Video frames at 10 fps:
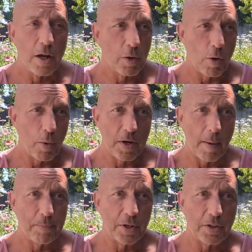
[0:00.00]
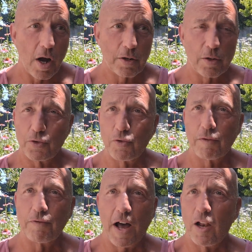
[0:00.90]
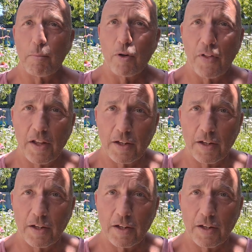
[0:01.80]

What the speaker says: growing up that doctors are infallible.